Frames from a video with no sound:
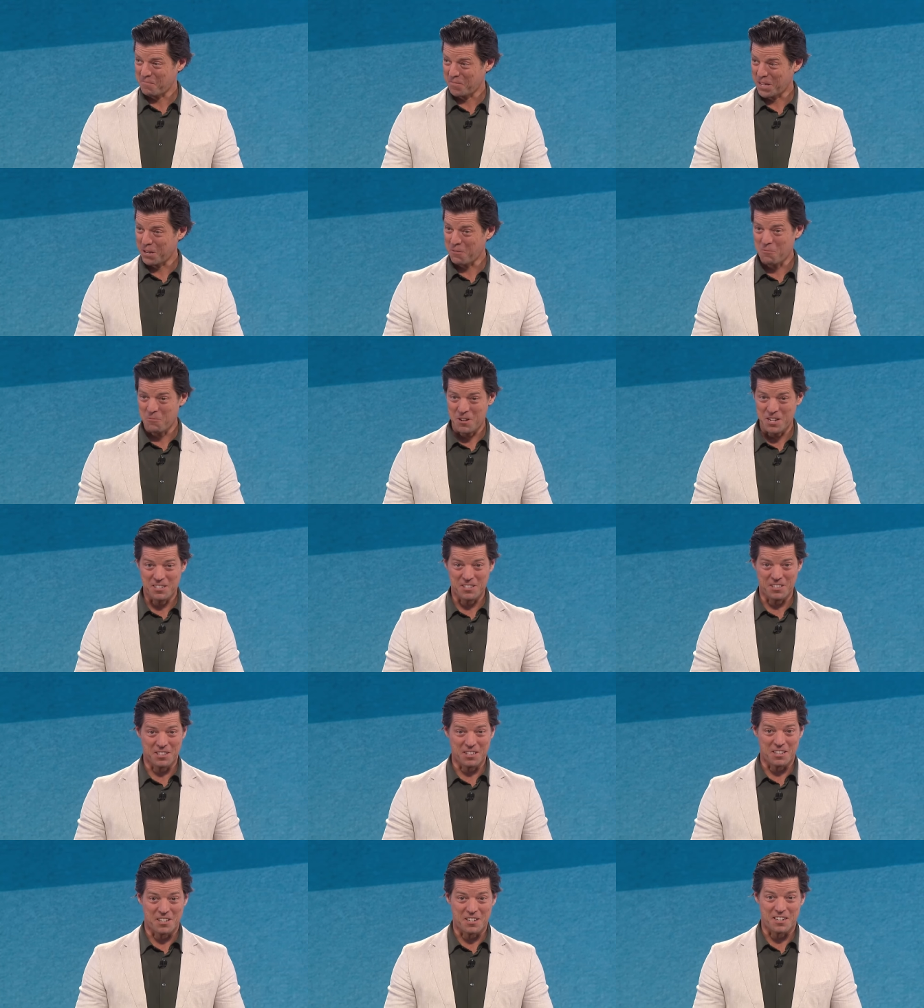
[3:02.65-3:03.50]
It
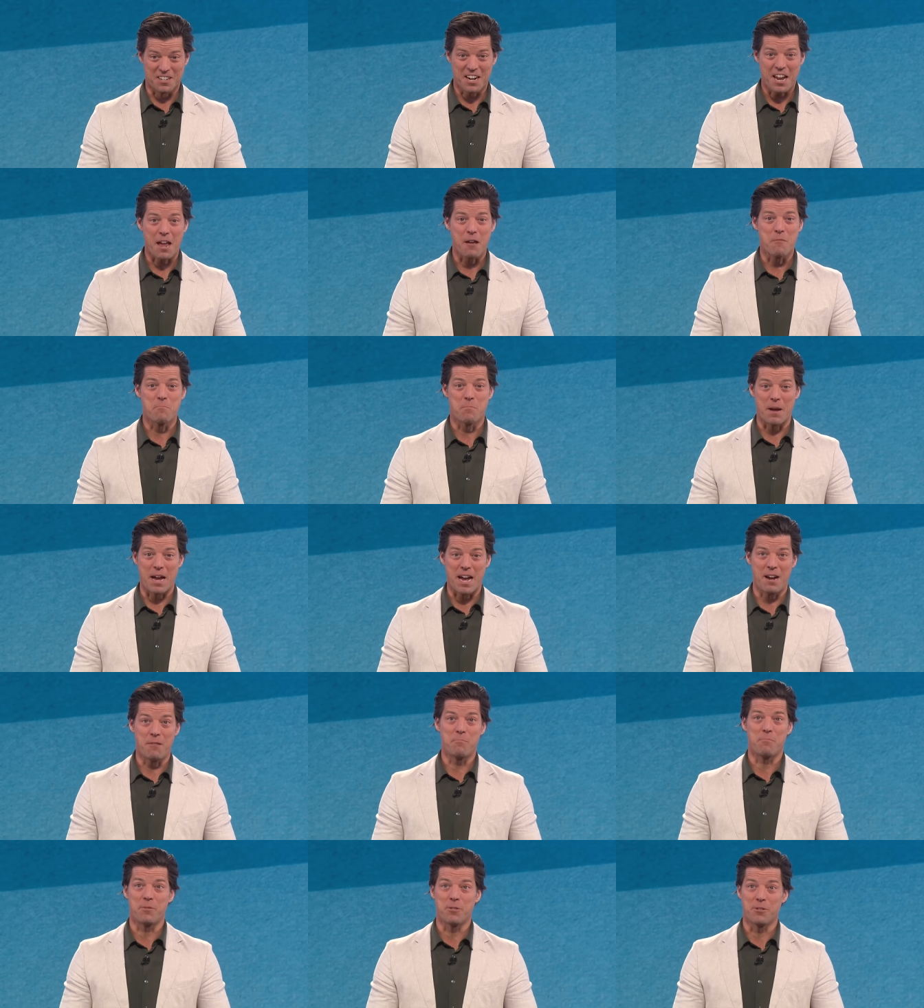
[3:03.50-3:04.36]
wasn't long, and
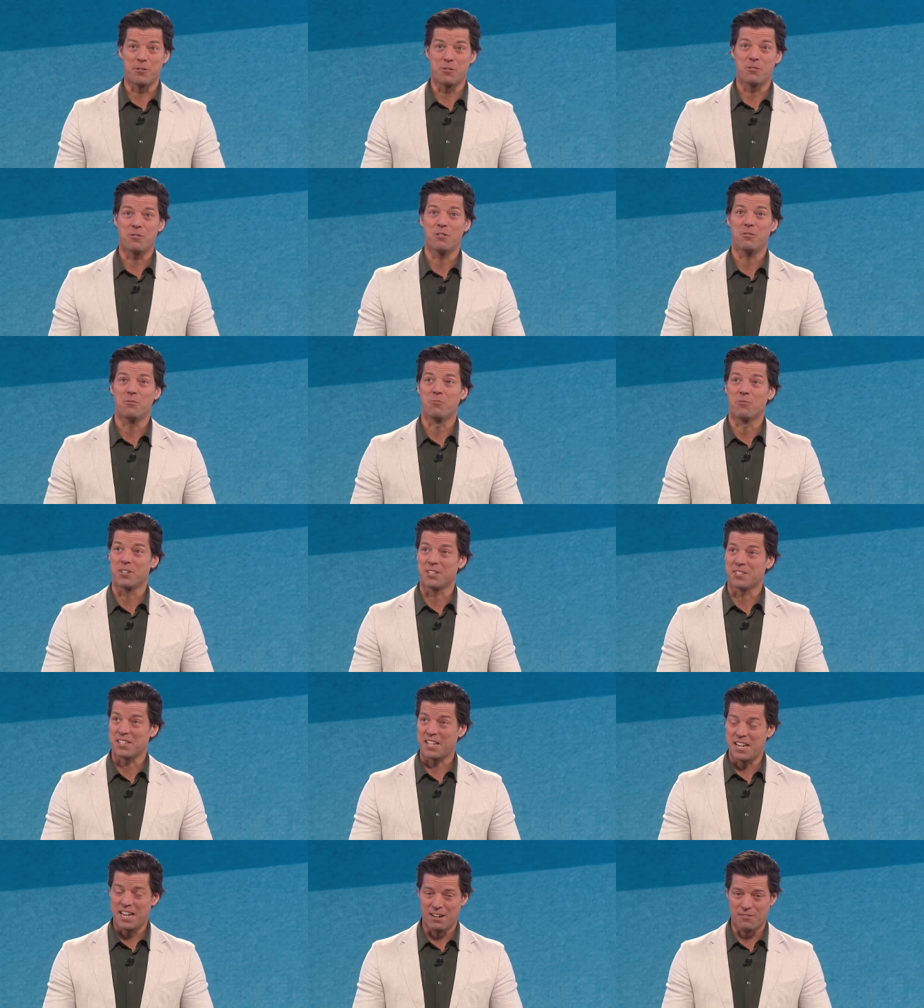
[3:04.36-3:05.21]
bamboo
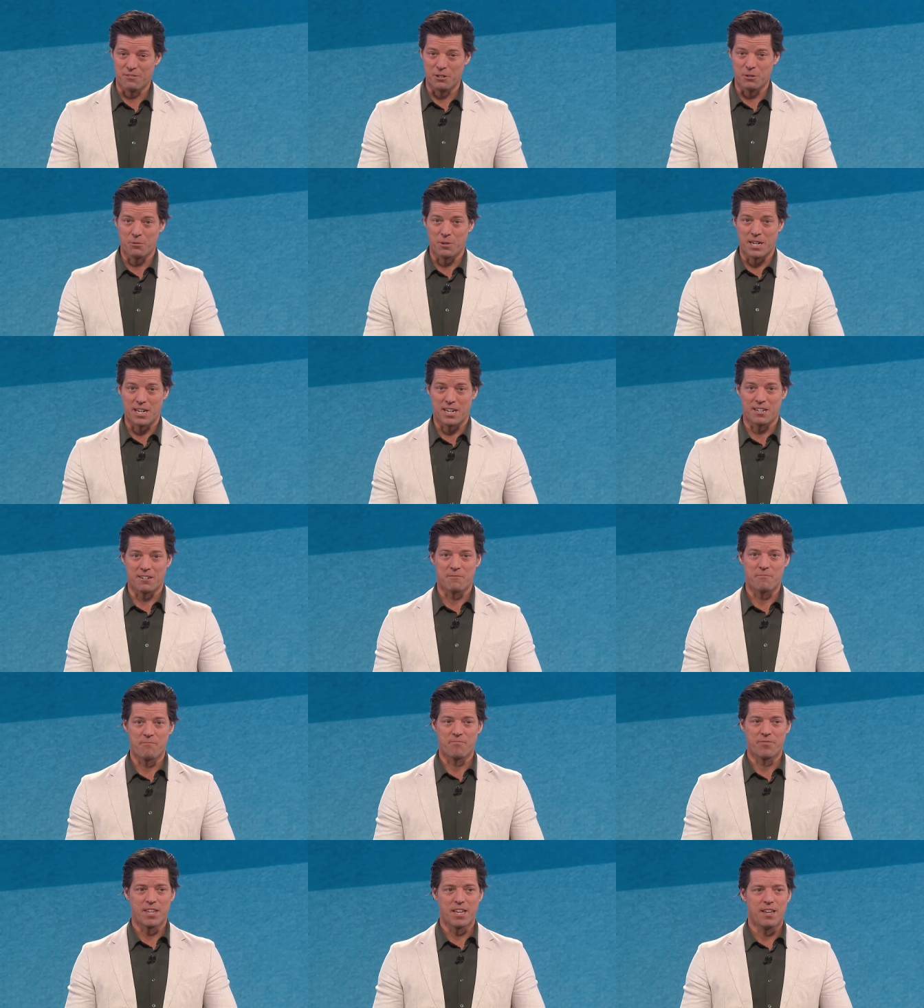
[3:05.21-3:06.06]
was everywhere.
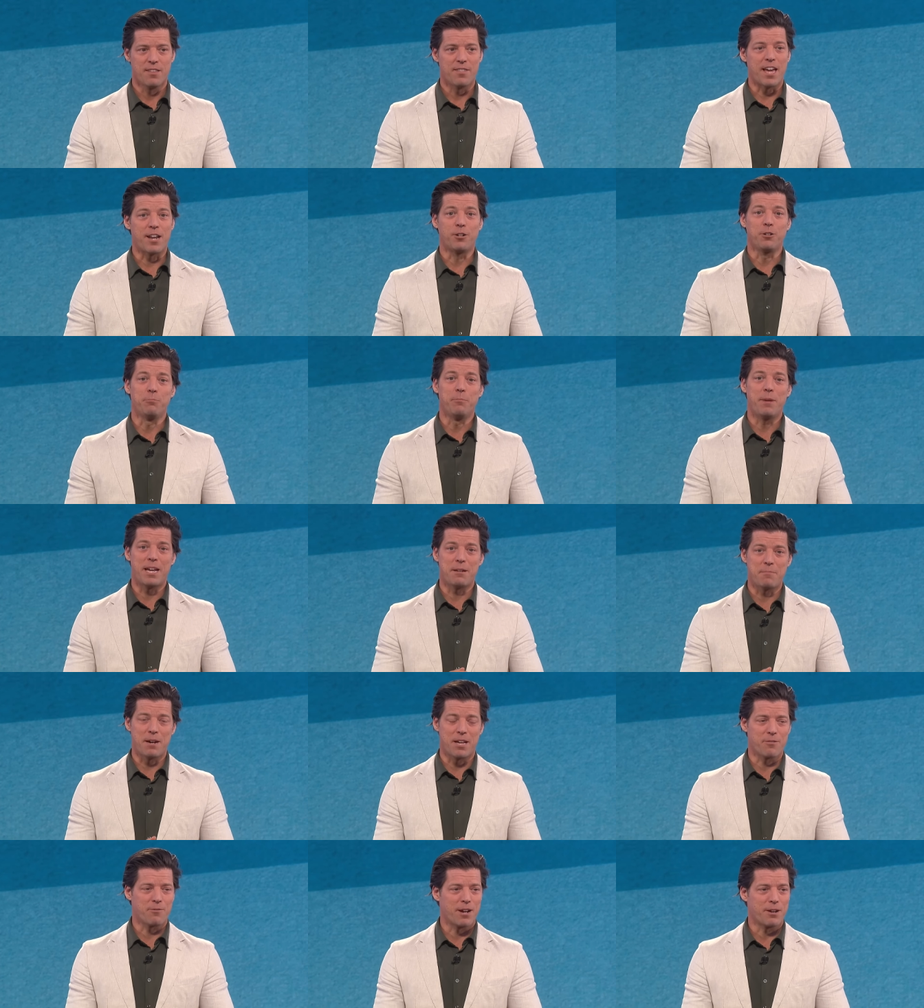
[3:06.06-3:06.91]
That old
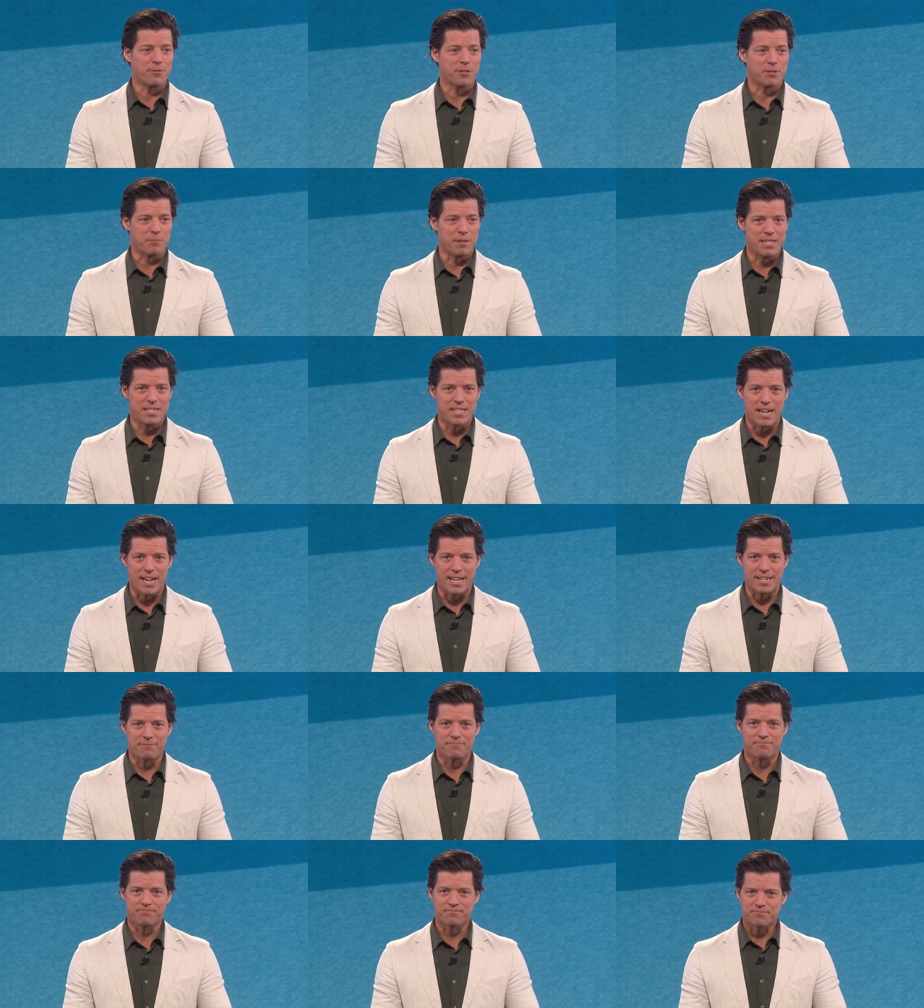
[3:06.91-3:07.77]
man, by the way, was my
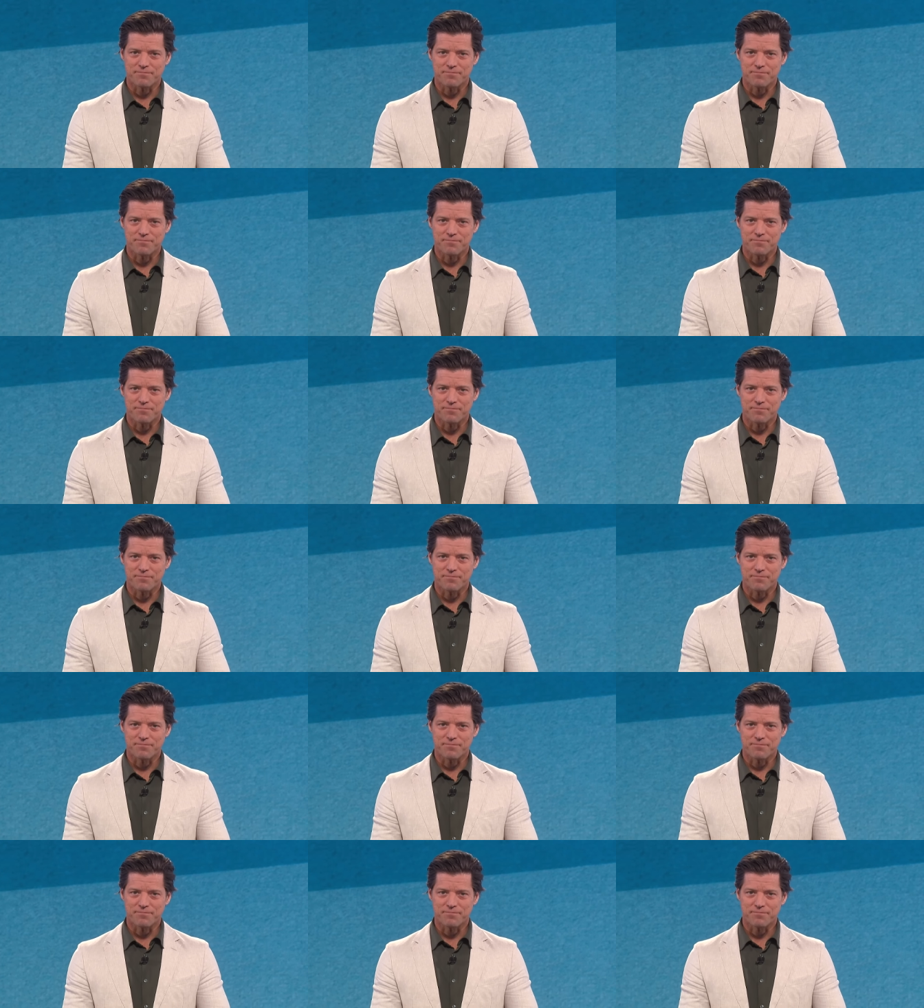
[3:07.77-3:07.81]
dad.